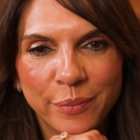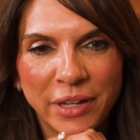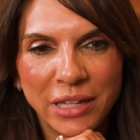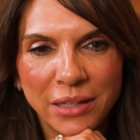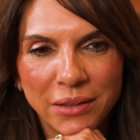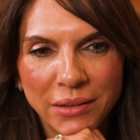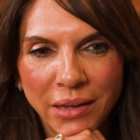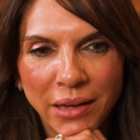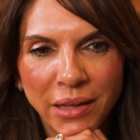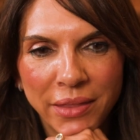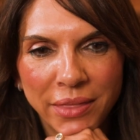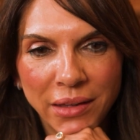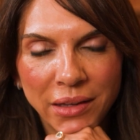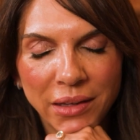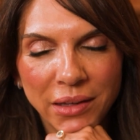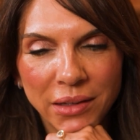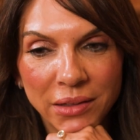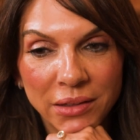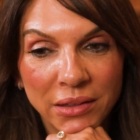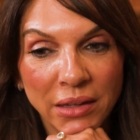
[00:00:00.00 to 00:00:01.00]
But
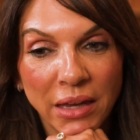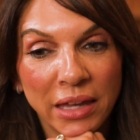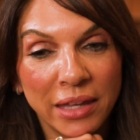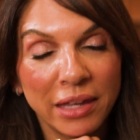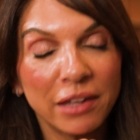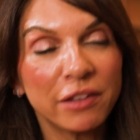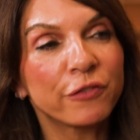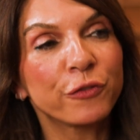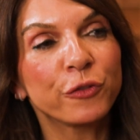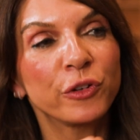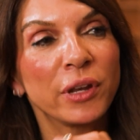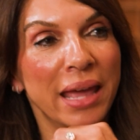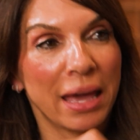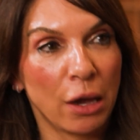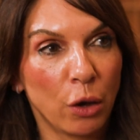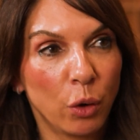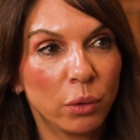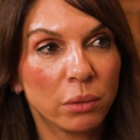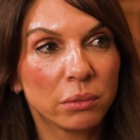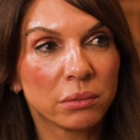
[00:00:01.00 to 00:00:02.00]
I guess for
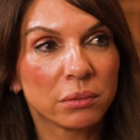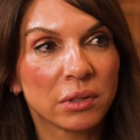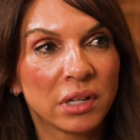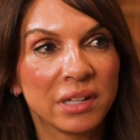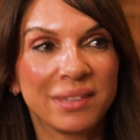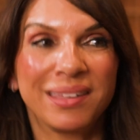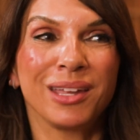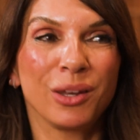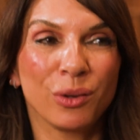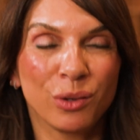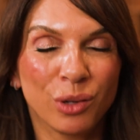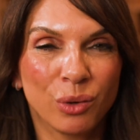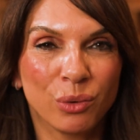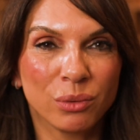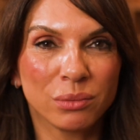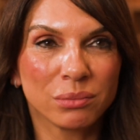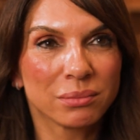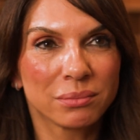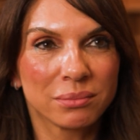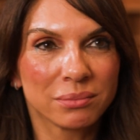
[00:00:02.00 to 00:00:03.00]
now, because I don't
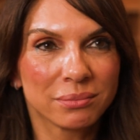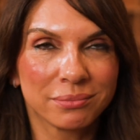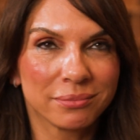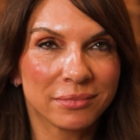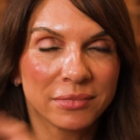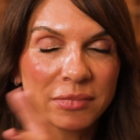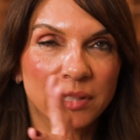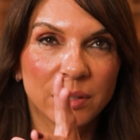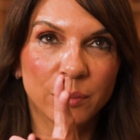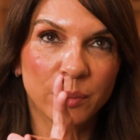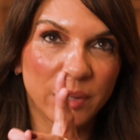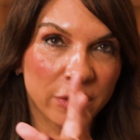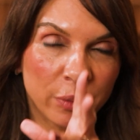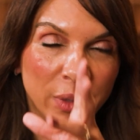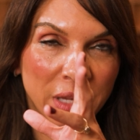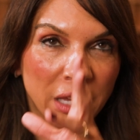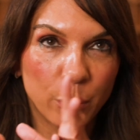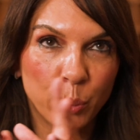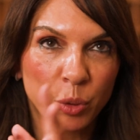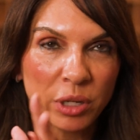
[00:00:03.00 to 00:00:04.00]
know, because we
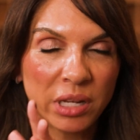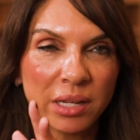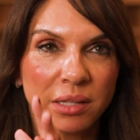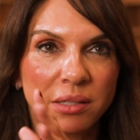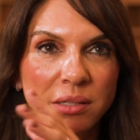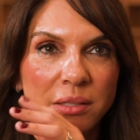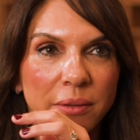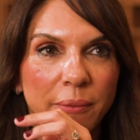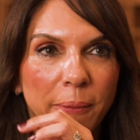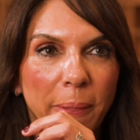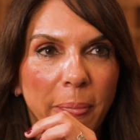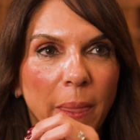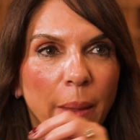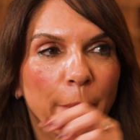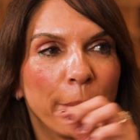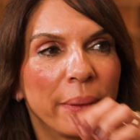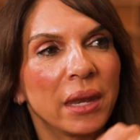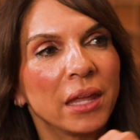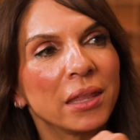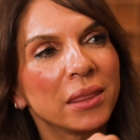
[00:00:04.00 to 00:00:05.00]
can't predict.
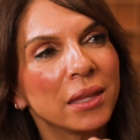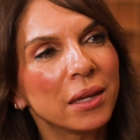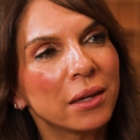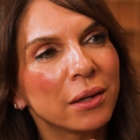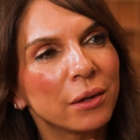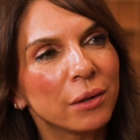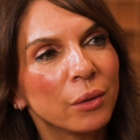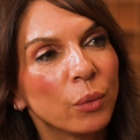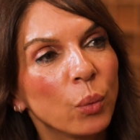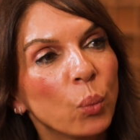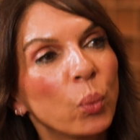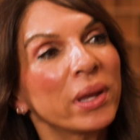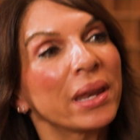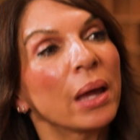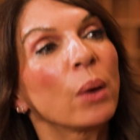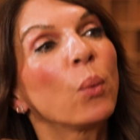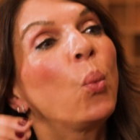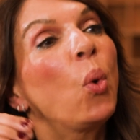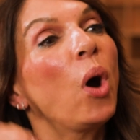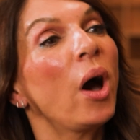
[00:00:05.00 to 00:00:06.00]
But I think what
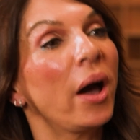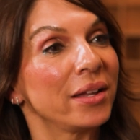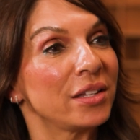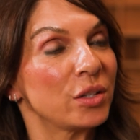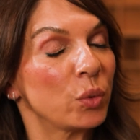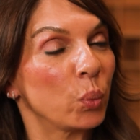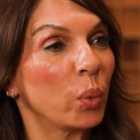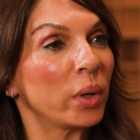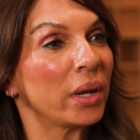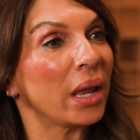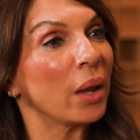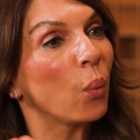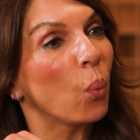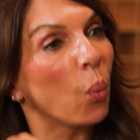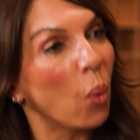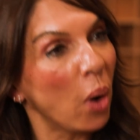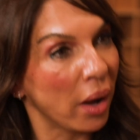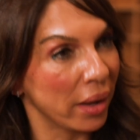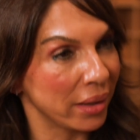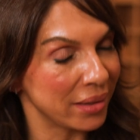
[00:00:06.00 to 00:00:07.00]
I want
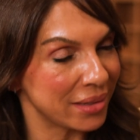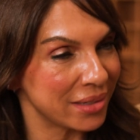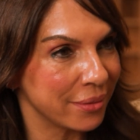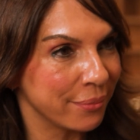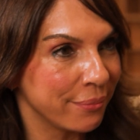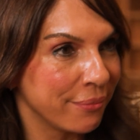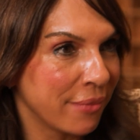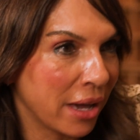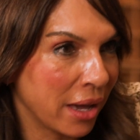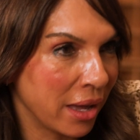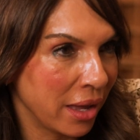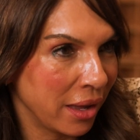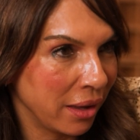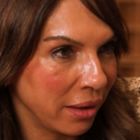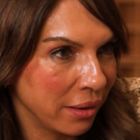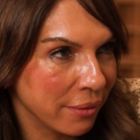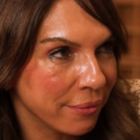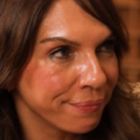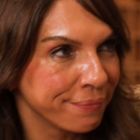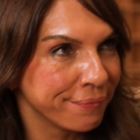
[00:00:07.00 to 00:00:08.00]

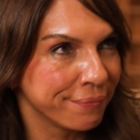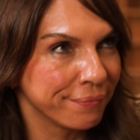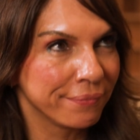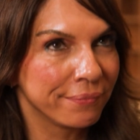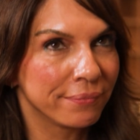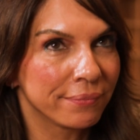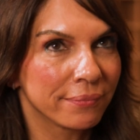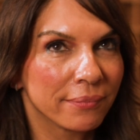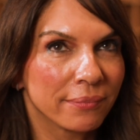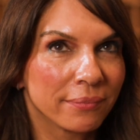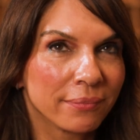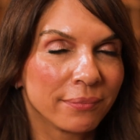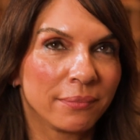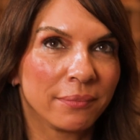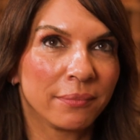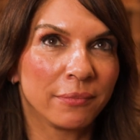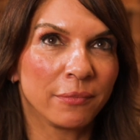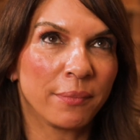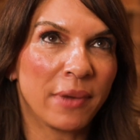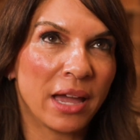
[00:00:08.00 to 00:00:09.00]
my
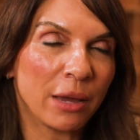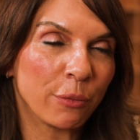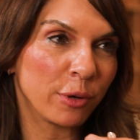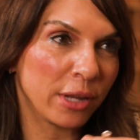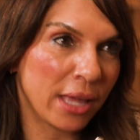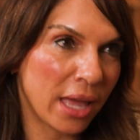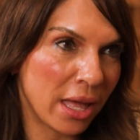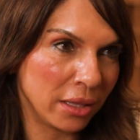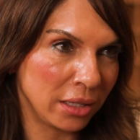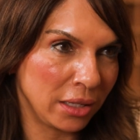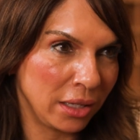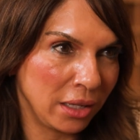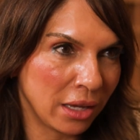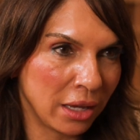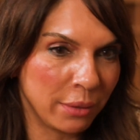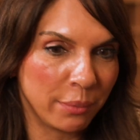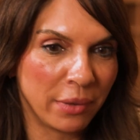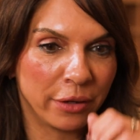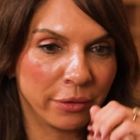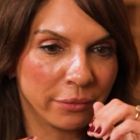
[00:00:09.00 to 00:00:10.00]
reality
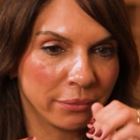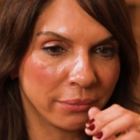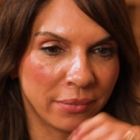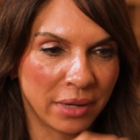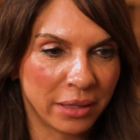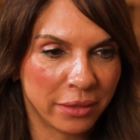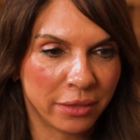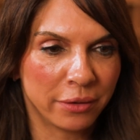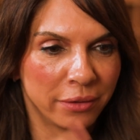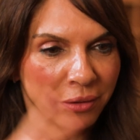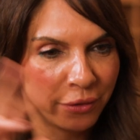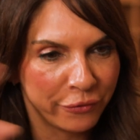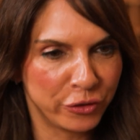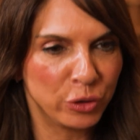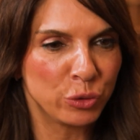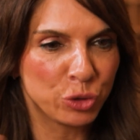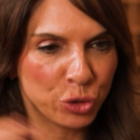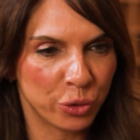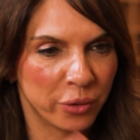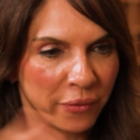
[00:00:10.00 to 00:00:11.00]
and the
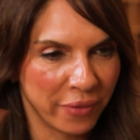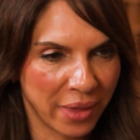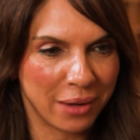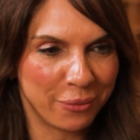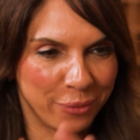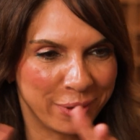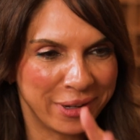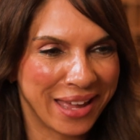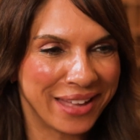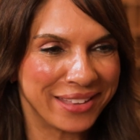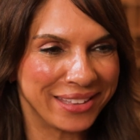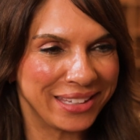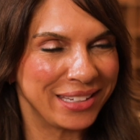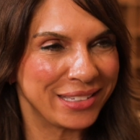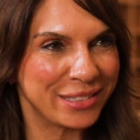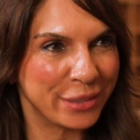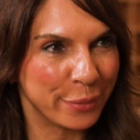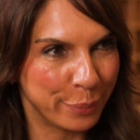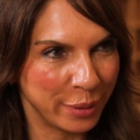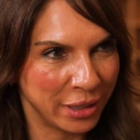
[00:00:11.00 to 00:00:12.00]
future of that reality
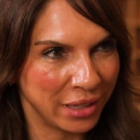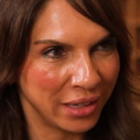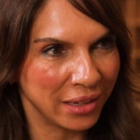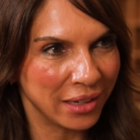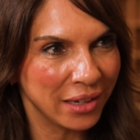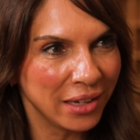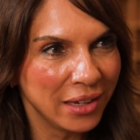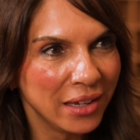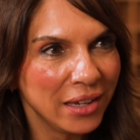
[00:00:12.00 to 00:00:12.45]
to be